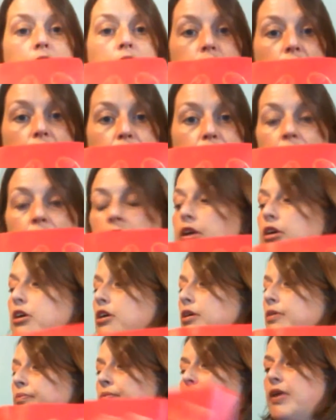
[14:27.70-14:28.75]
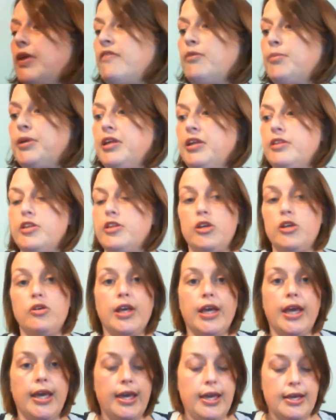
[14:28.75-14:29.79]
his red book. Everybody in
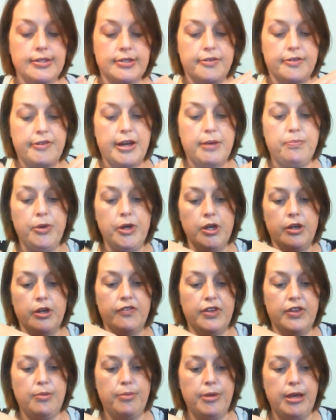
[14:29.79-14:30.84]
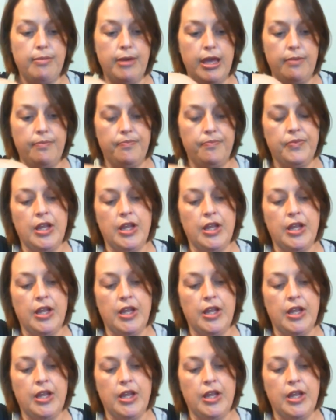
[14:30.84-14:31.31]
the UK has a red book for their baby.